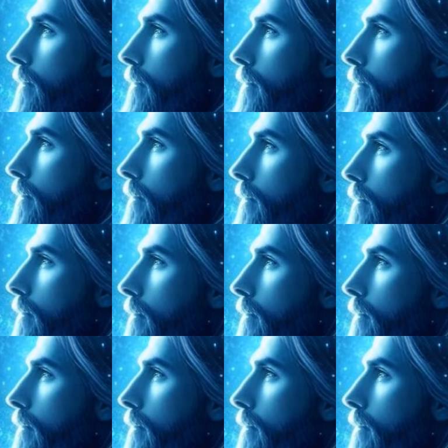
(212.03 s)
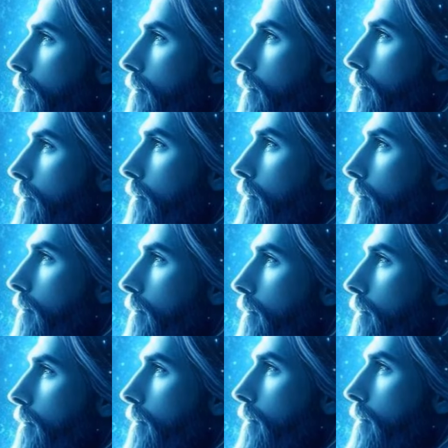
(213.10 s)

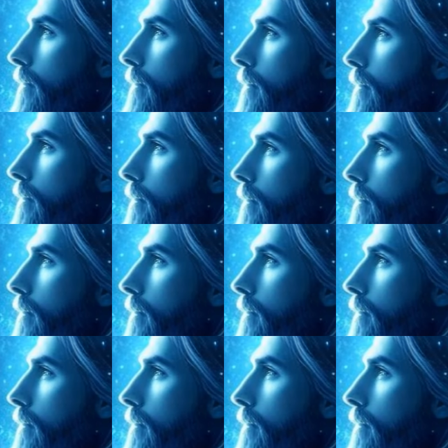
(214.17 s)
[no speech]